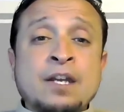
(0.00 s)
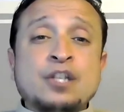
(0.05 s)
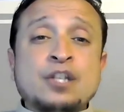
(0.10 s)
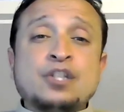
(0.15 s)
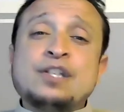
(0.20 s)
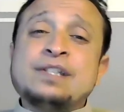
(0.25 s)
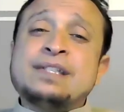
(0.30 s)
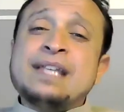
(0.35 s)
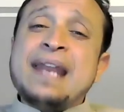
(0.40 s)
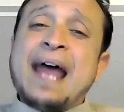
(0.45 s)

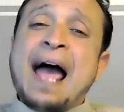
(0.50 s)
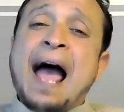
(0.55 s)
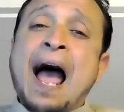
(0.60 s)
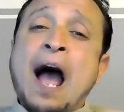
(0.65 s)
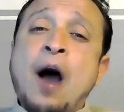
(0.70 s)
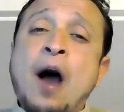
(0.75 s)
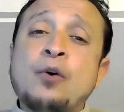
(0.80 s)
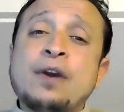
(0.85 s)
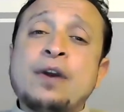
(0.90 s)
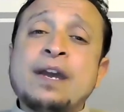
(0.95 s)
She said,
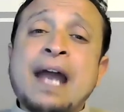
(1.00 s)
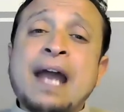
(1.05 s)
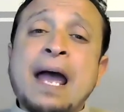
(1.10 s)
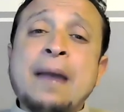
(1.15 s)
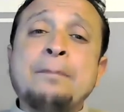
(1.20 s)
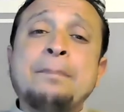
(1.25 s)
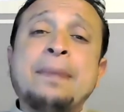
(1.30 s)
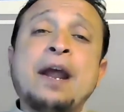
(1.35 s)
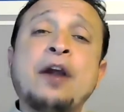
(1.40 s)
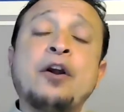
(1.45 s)
how can I
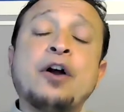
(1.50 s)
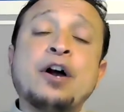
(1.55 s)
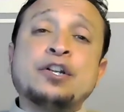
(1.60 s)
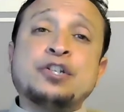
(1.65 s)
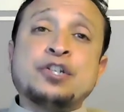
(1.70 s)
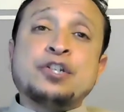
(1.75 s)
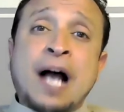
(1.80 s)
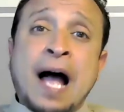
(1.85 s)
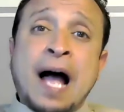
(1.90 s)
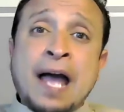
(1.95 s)
bear a
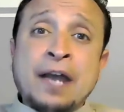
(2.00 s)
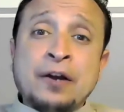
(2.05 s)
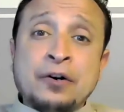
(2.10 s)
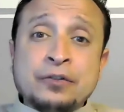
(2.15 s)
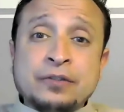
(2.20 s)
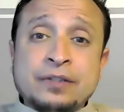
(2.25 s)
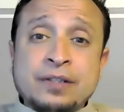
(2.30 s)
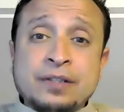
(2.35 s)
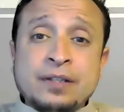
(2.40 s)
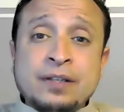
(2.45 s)

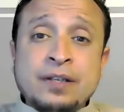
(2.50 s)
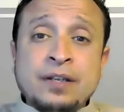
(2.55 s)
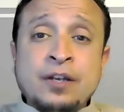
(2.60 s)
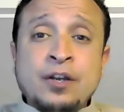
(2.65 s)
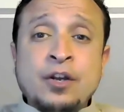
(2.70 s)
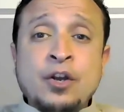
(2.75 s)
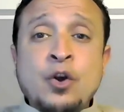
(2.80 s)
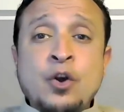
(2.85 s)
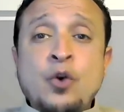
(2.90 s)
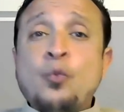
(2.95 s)
child
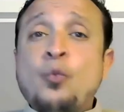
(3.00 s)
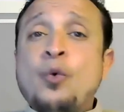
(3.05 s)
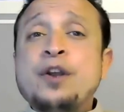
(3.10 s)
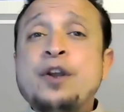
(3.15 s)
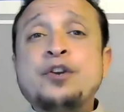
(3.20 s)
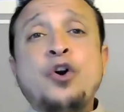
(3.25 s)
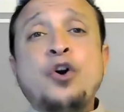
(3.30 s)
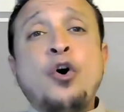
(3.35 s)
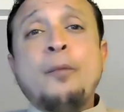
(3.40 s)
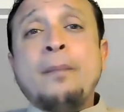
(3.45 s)

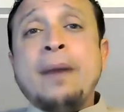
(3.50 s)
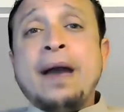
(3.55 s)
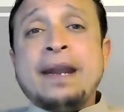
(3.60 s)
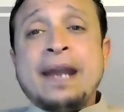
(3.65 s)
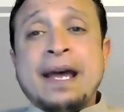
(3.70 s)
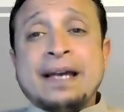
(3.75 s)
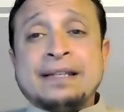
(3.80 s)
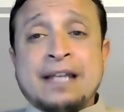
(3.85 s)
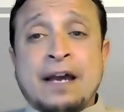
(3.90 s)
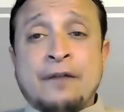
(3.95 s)
when no man
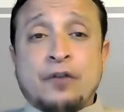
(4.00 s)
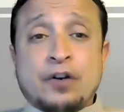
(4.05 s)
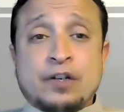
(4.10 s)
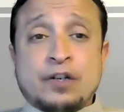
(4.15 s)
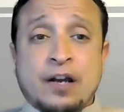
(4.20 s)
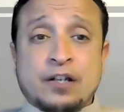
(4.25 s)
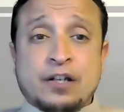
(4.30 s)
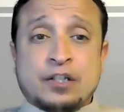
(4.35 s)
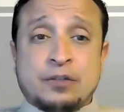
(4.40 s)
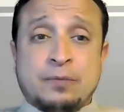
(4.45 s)
has ever
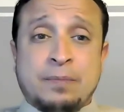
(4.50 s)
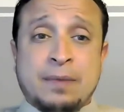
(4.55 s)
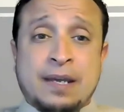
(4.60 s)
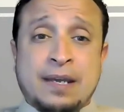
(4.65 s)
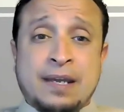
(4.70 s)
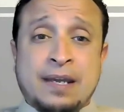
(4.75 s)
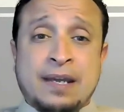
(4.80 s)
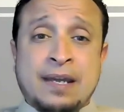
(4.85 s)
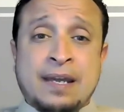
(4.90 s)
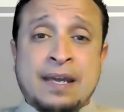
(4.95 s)
touched me?